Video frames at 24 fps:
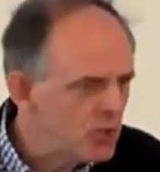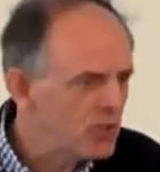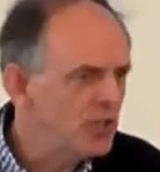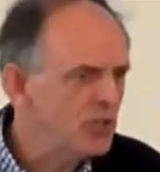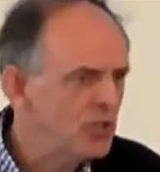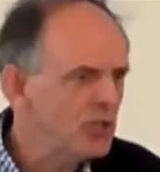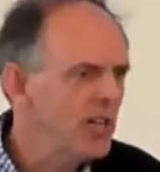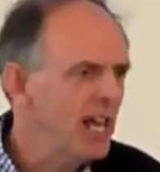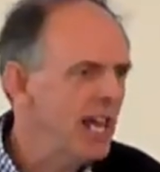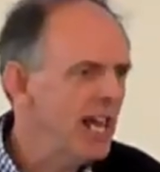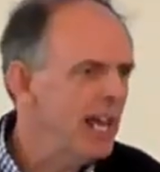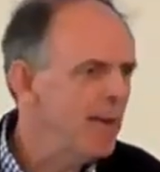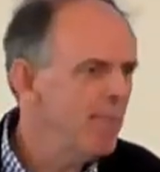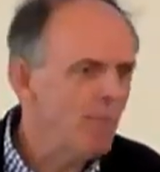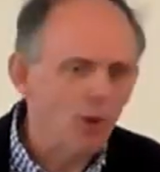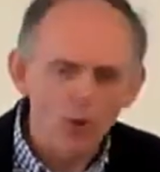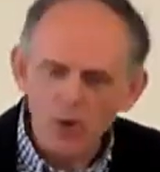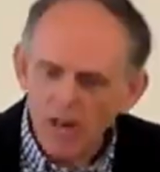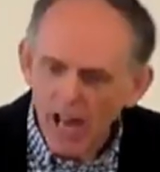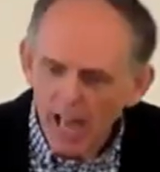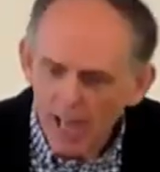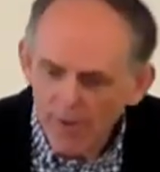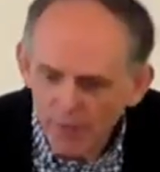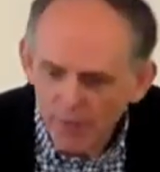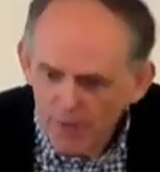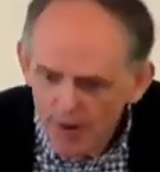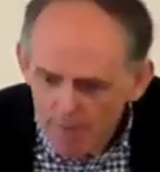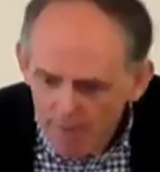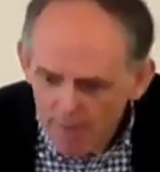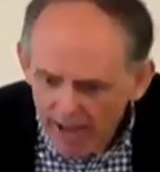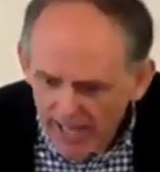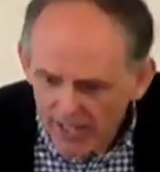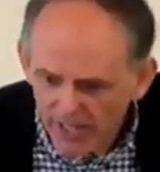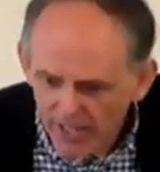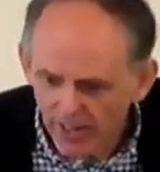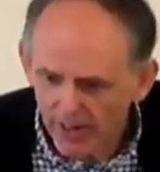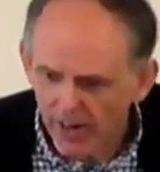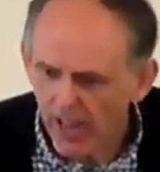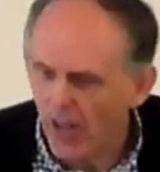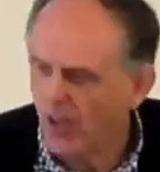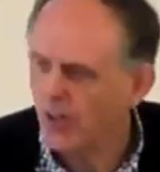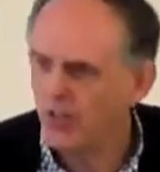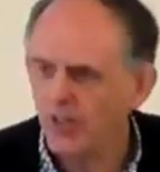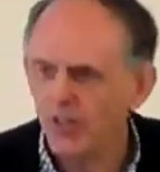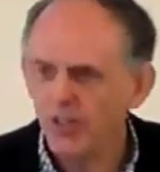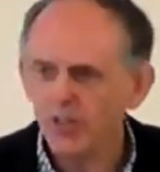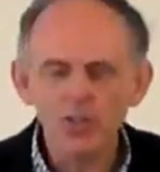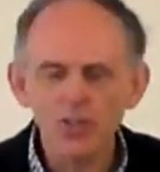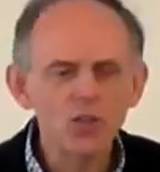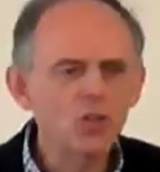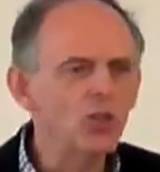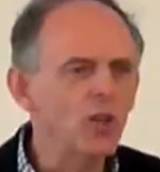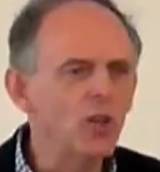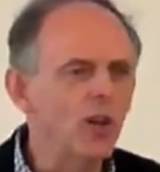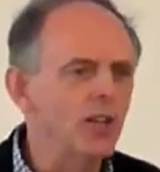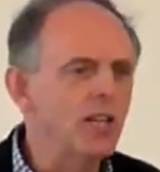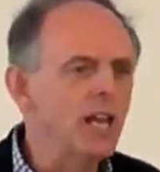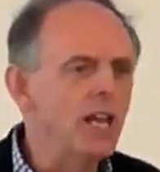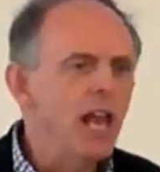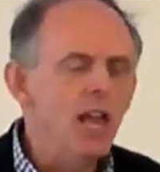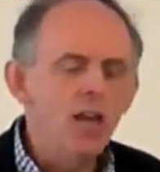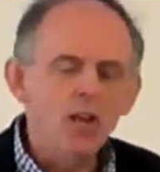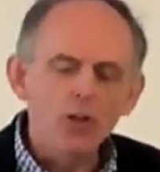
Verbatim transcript: the same on every matter under the sun.